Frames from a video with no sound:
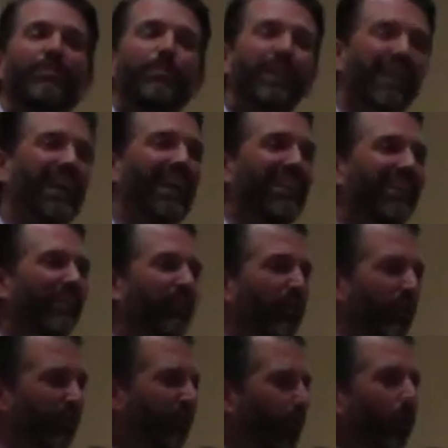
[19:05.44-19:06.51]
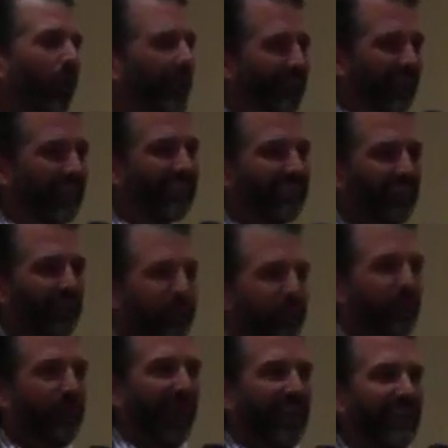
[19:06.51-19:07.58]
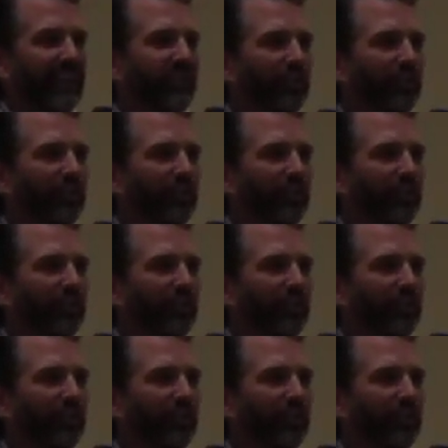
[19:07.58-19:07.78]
But again, for what? Like, fake